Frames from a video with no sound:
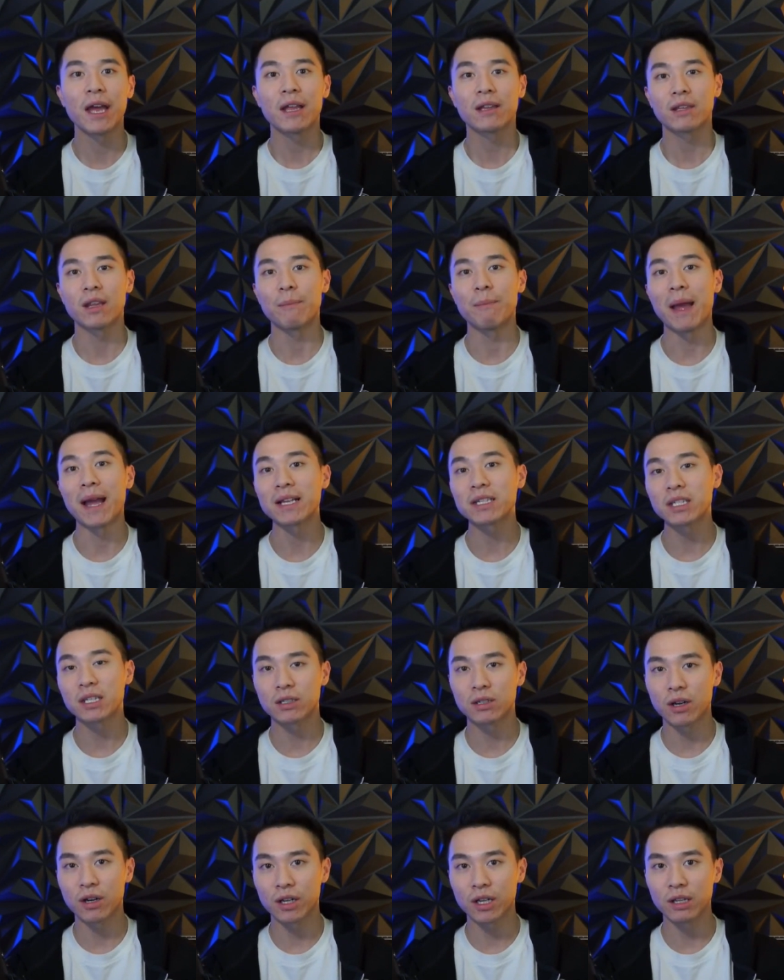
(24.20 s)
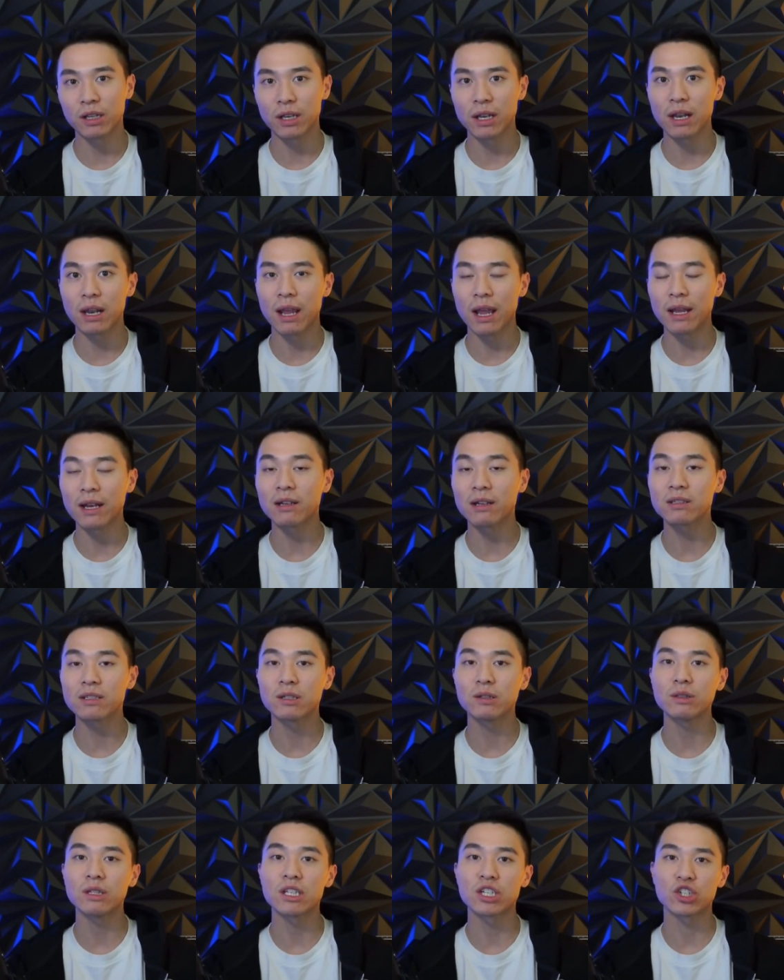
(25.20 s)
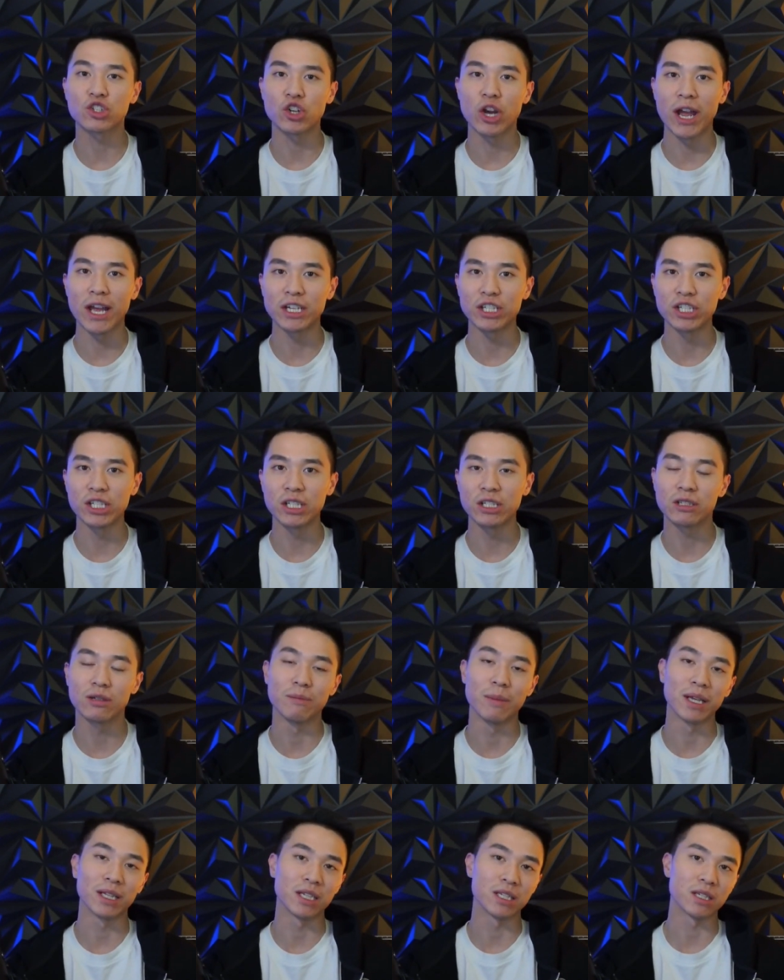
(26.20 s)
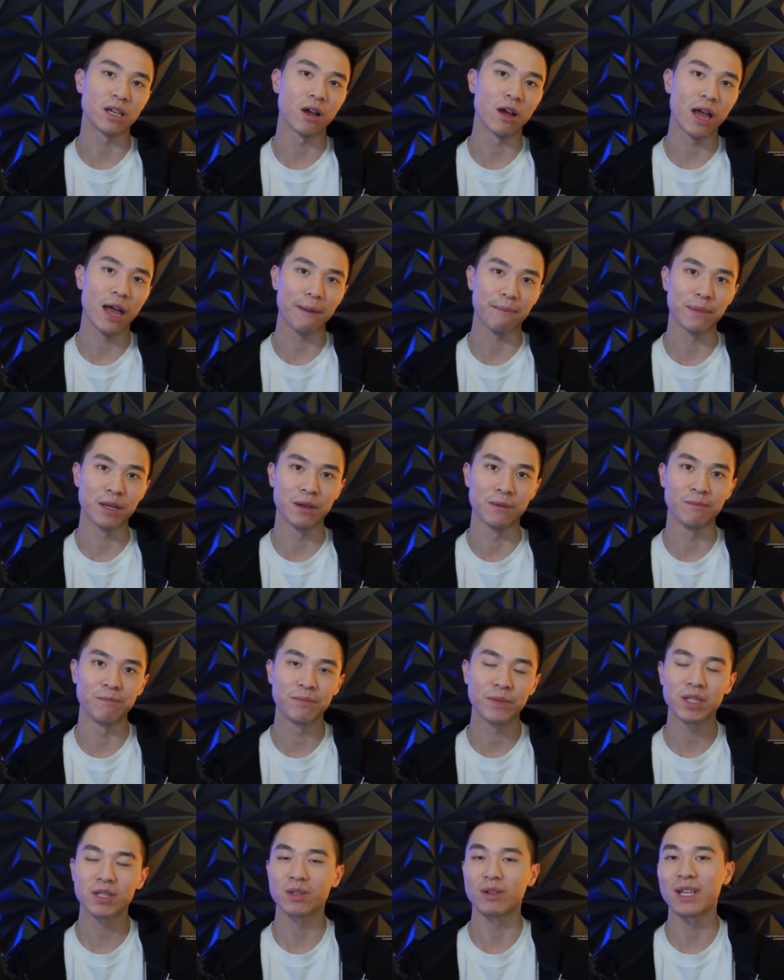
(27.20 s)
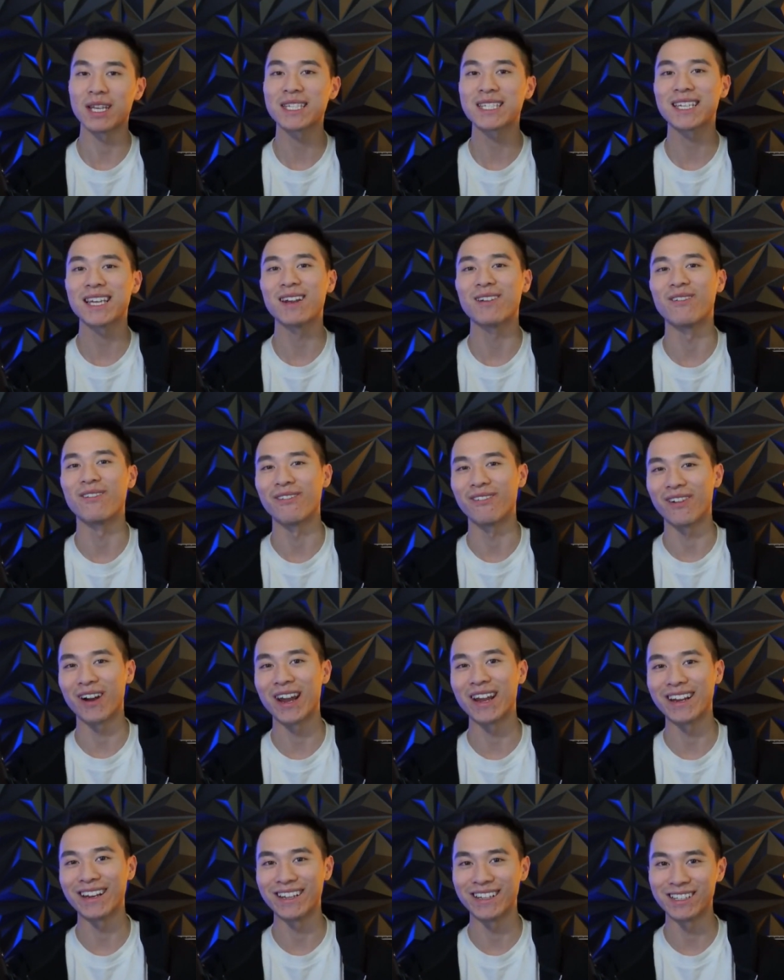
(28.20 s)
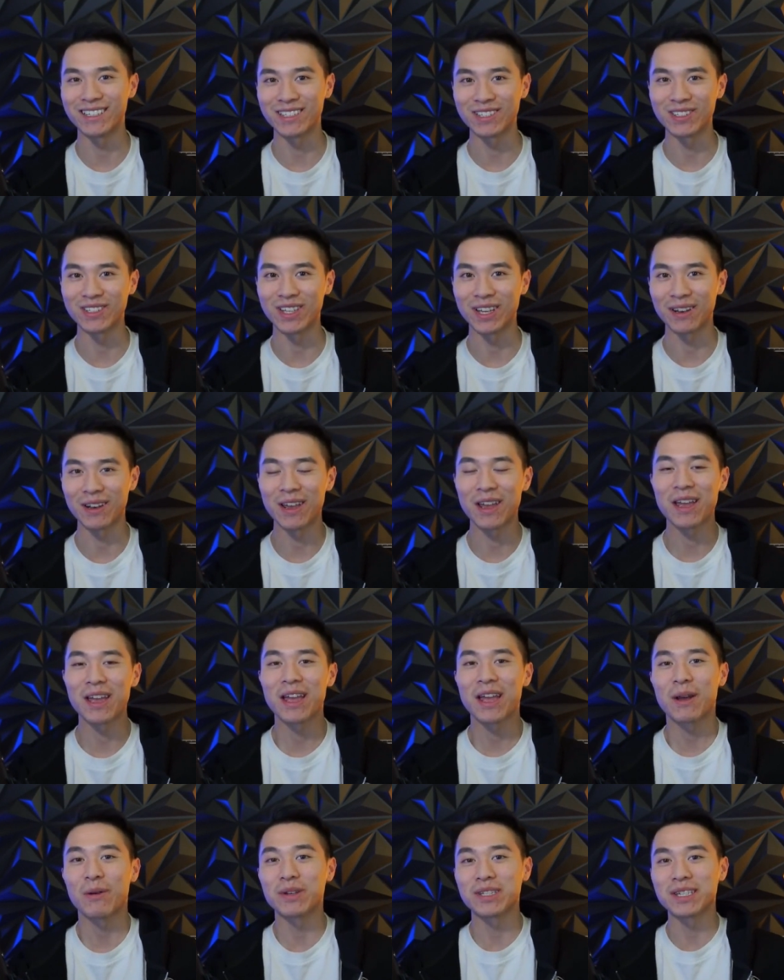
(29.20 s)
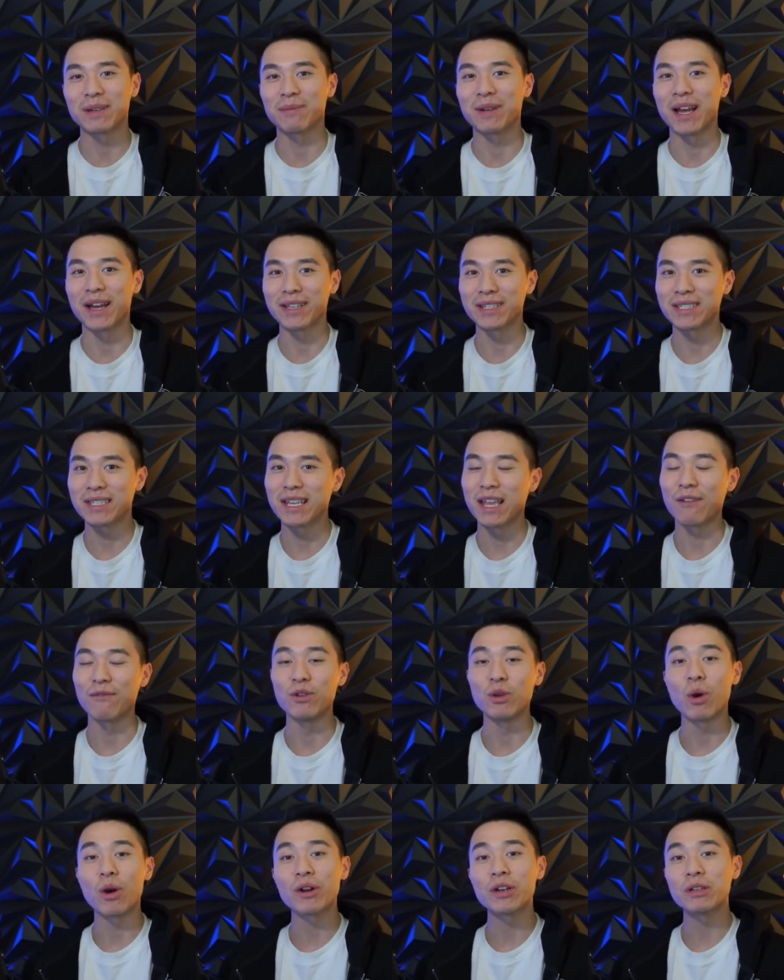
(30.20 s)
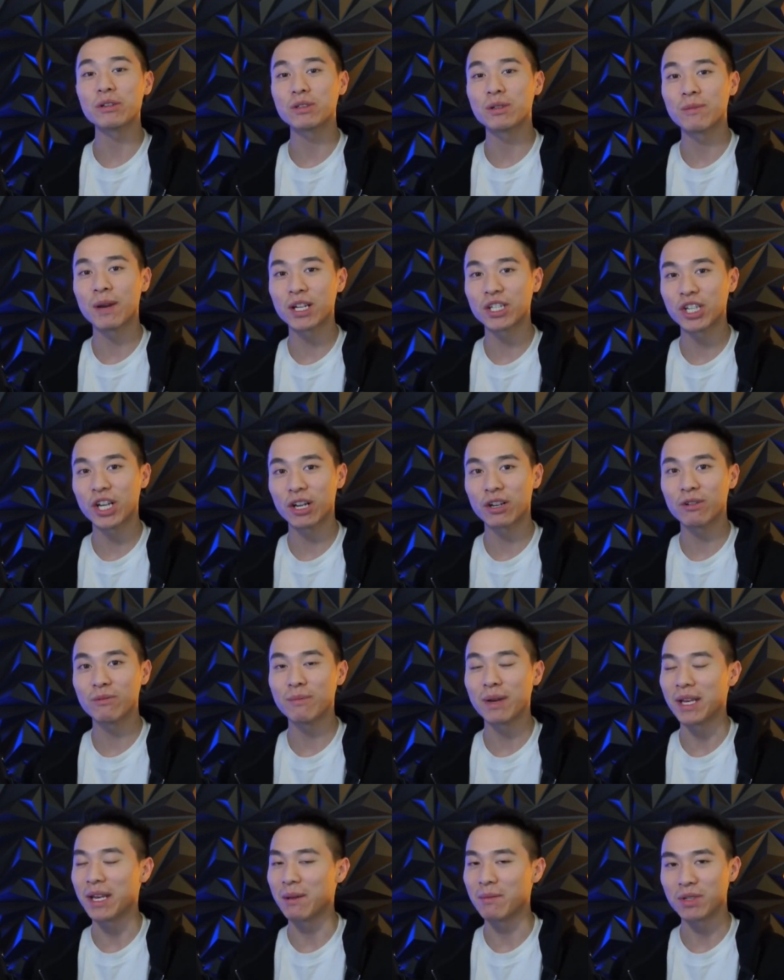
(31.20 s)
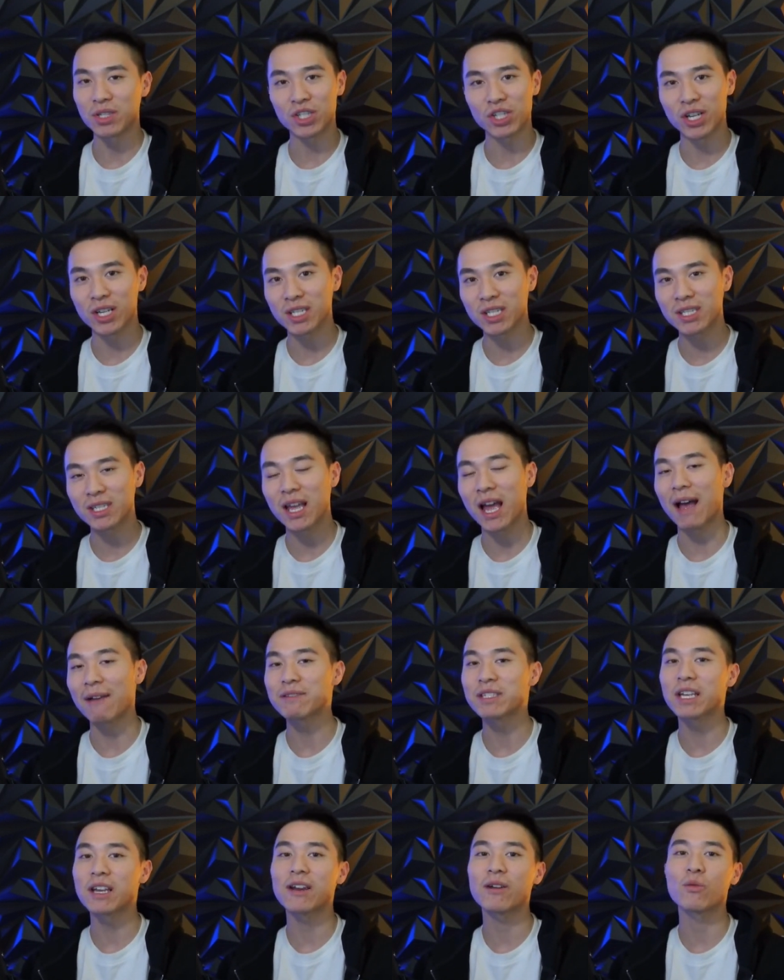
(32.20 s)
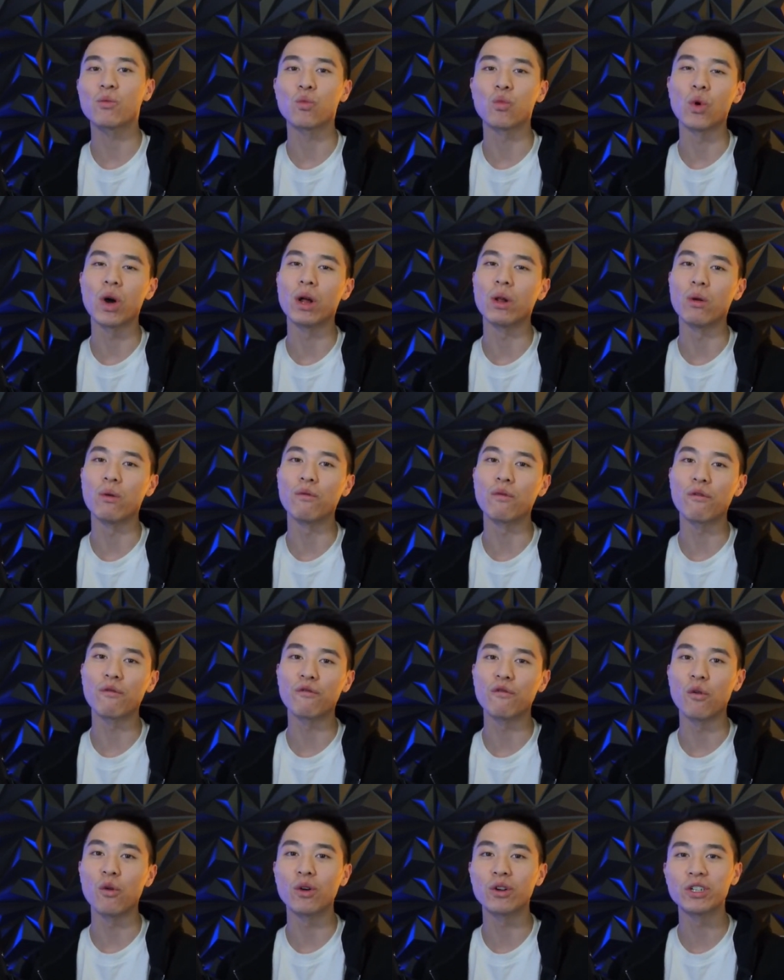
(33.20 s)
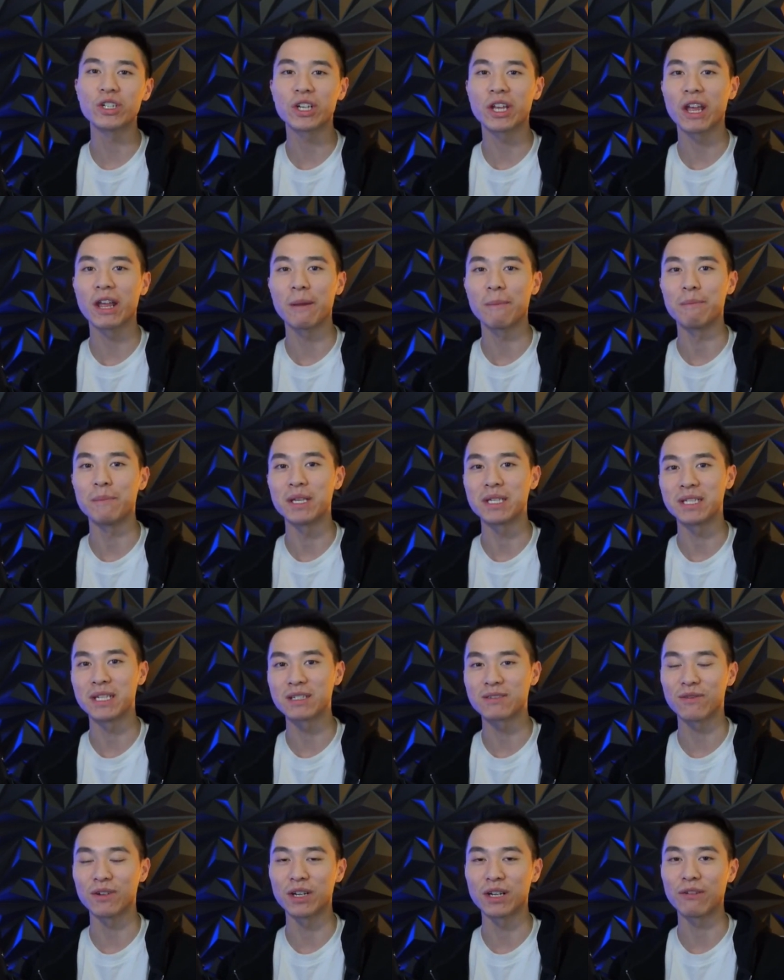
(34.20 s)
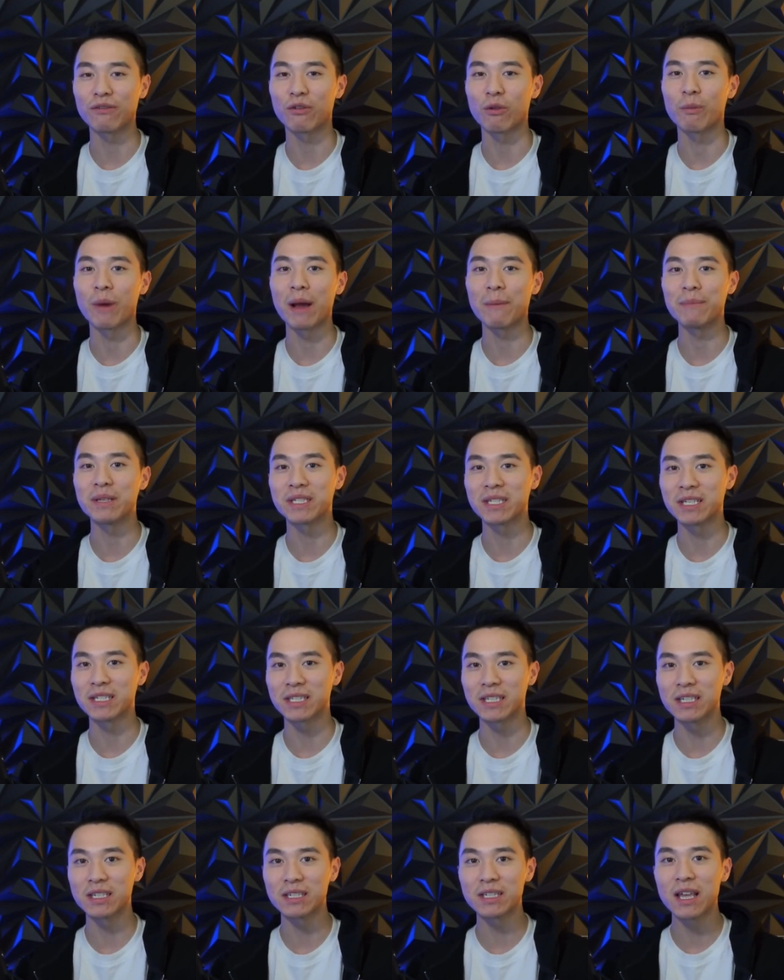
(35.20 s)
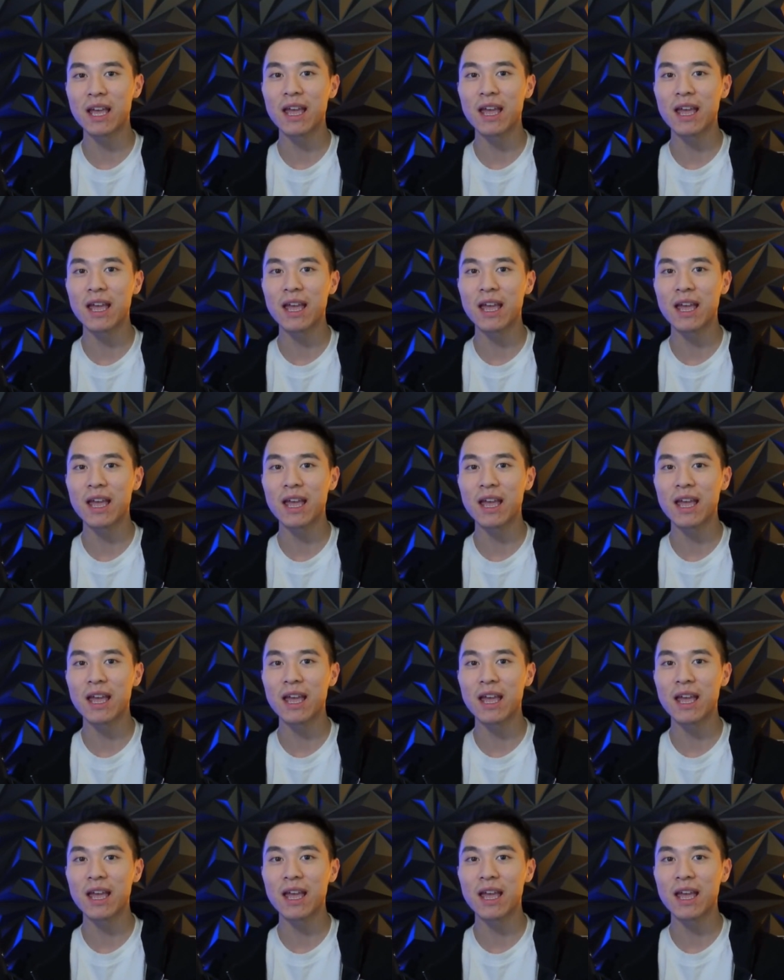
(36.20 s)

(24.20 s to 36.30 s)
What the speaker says: the banks to target, and also the strategy to make this all happen. So let's get right into it. What's up, guys? If you are new to my channel, my name is Chess. I've secured well over 400K in business funding for my businesses,